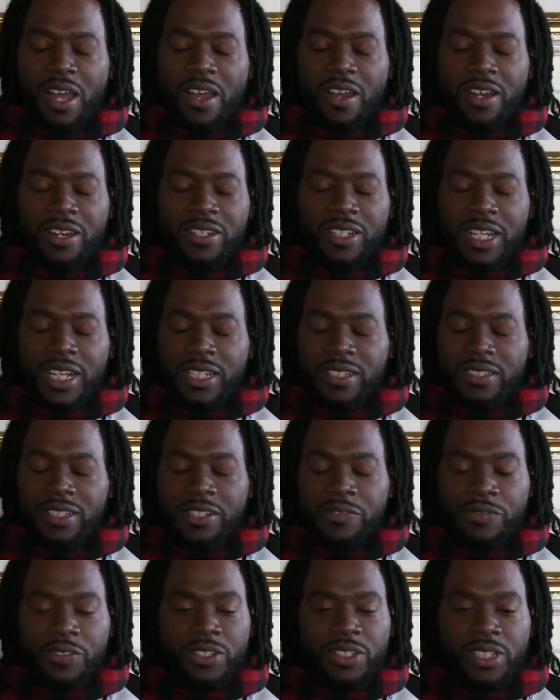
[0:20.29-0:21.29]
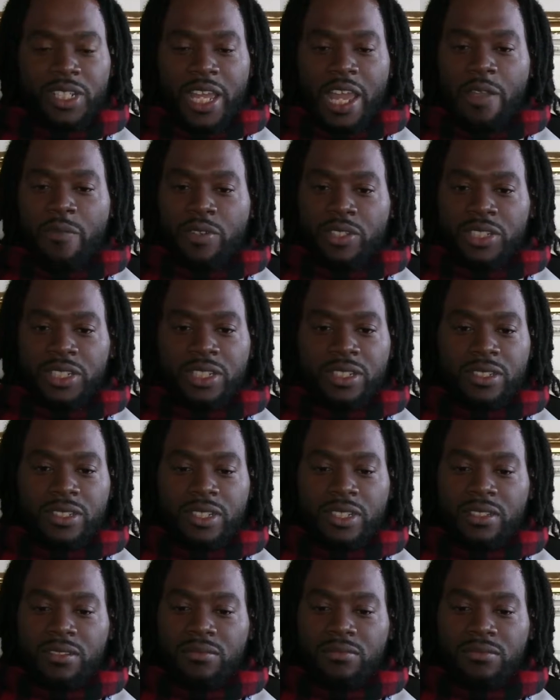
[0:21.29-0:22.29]
I heard like different
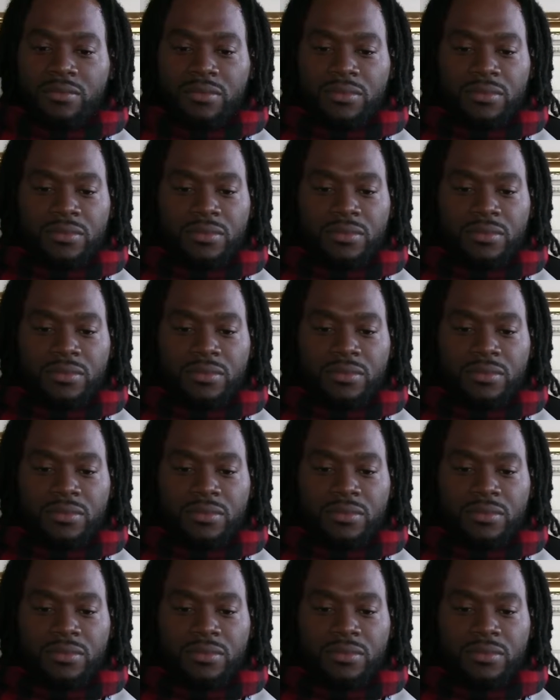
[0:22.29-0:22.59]
languages and,